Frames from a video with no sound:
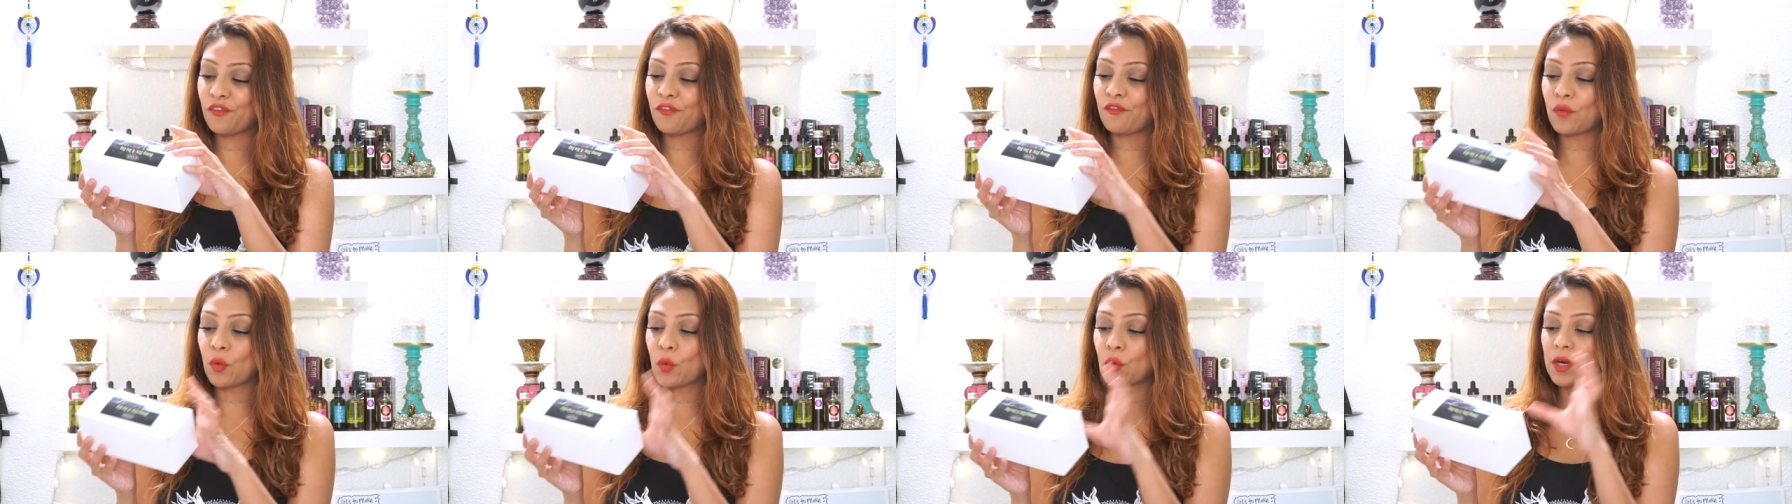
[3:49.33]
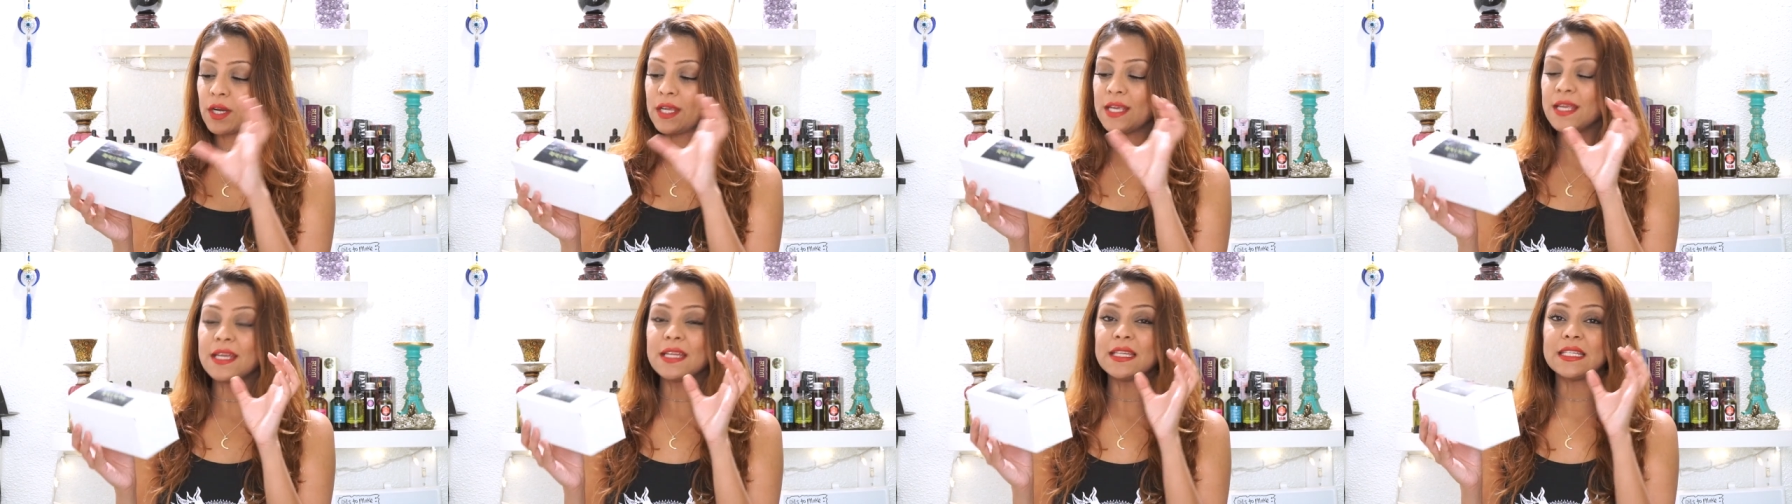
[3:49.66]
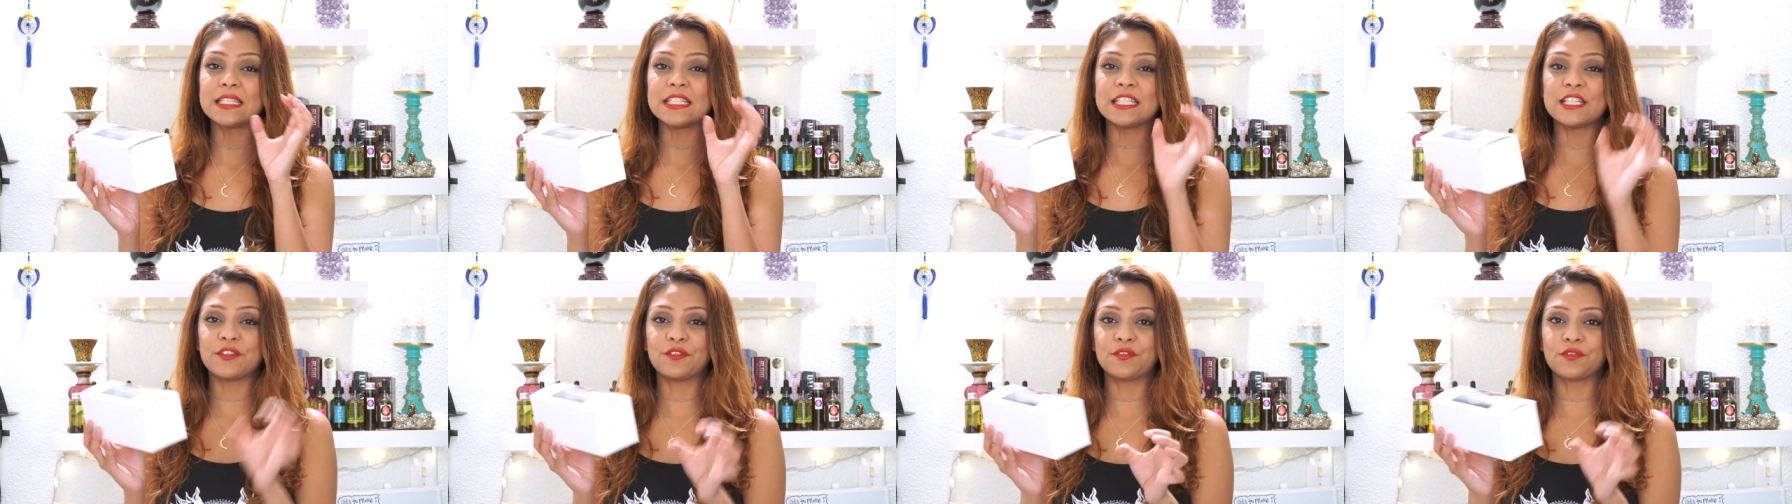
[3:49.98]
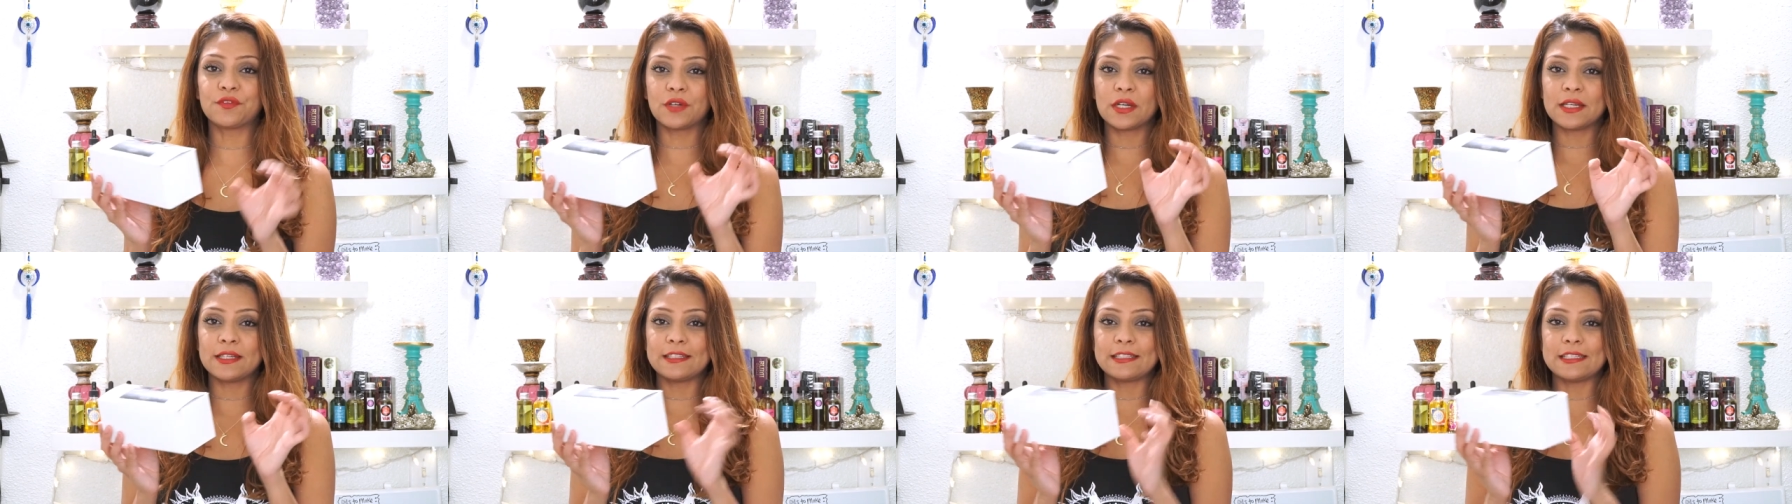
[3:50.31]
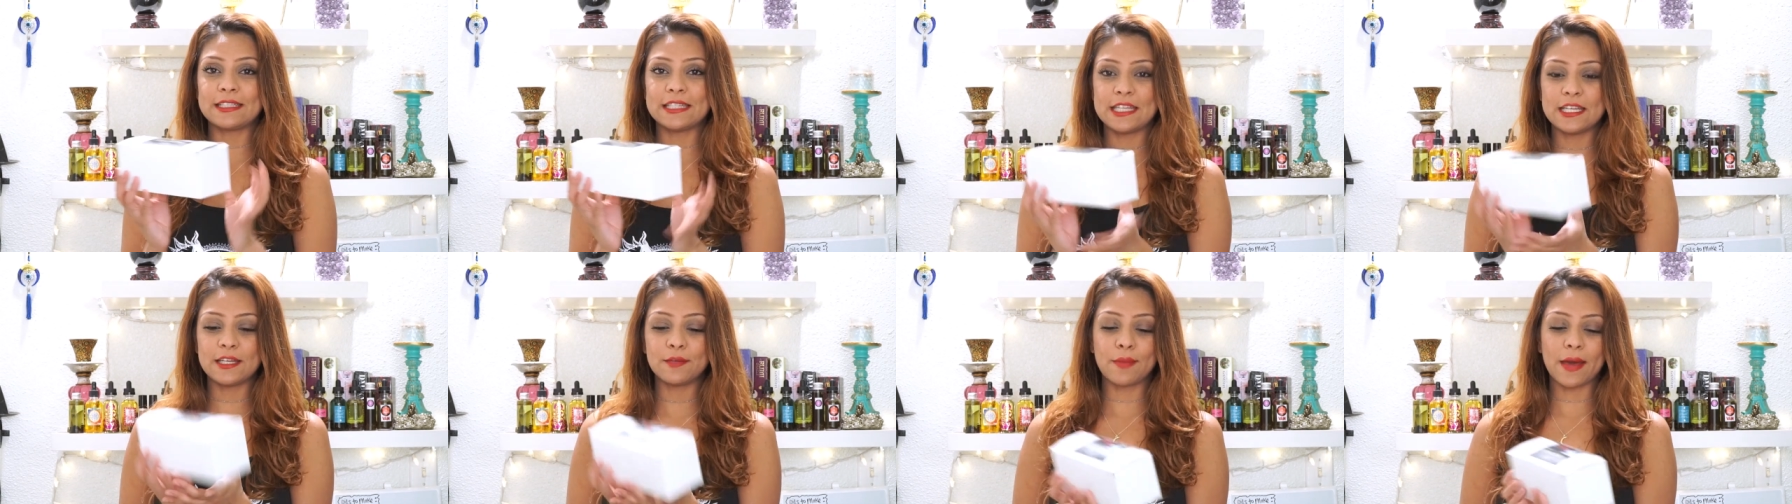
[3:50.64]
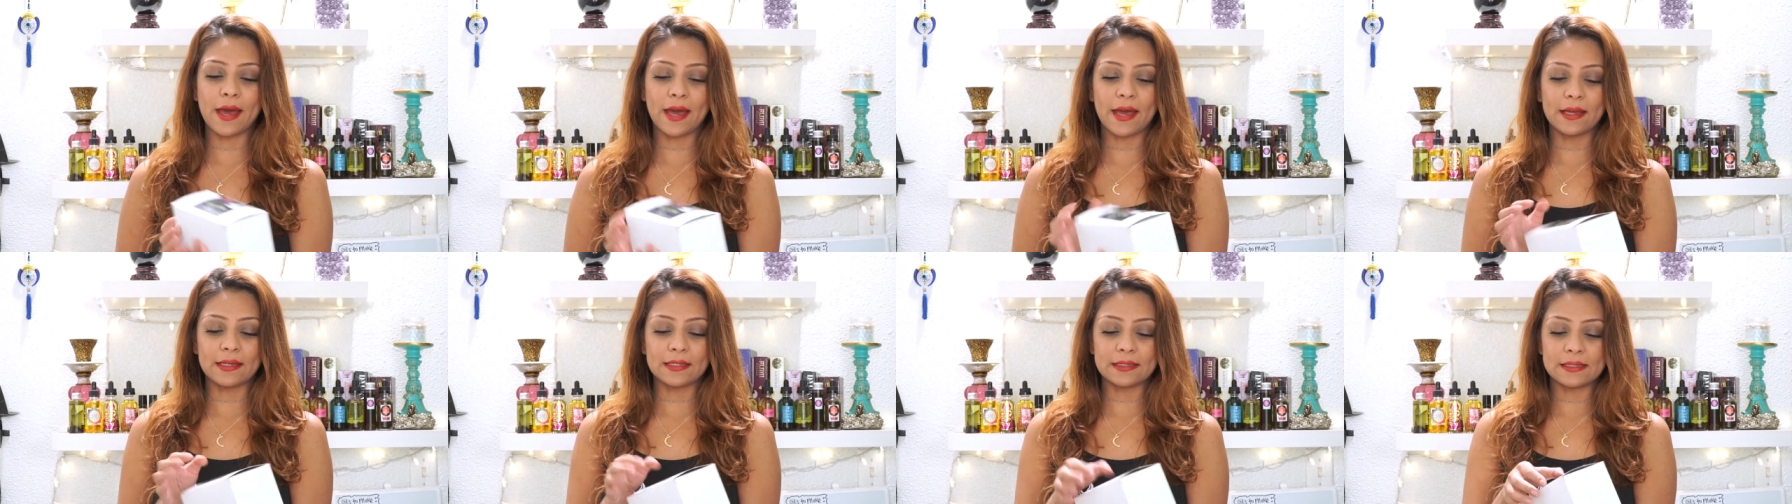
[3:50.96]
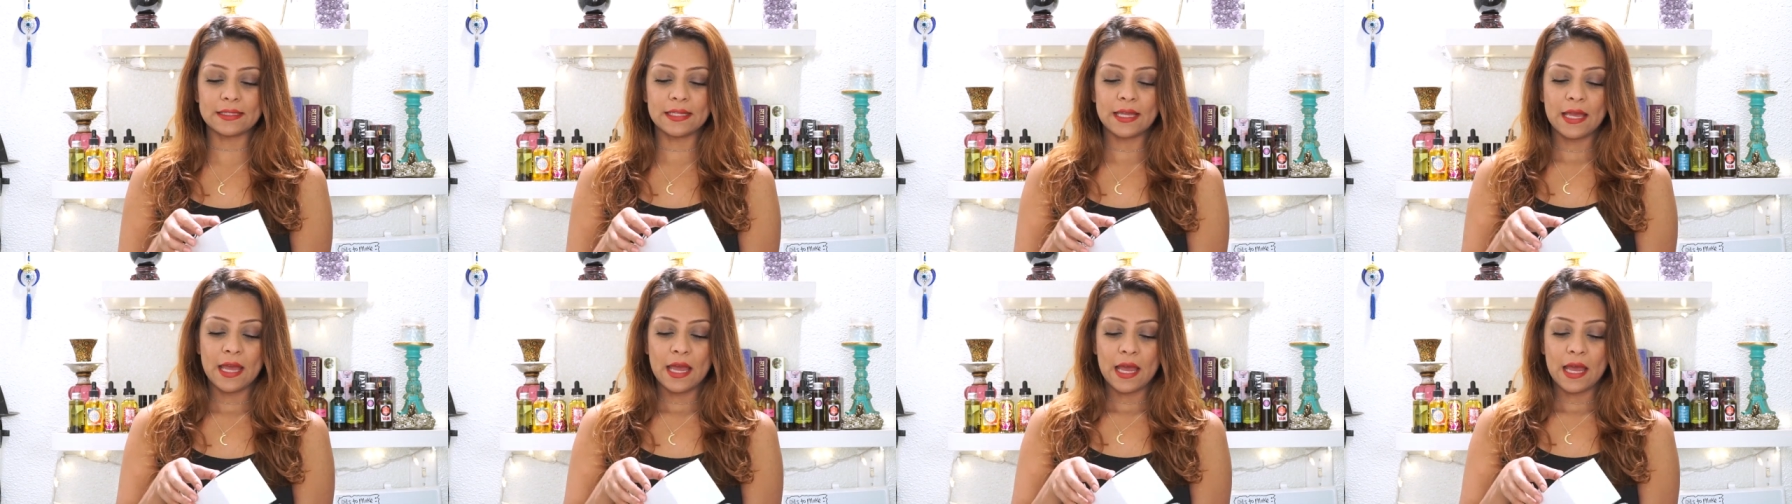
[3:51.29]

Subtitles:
40 different tea bags.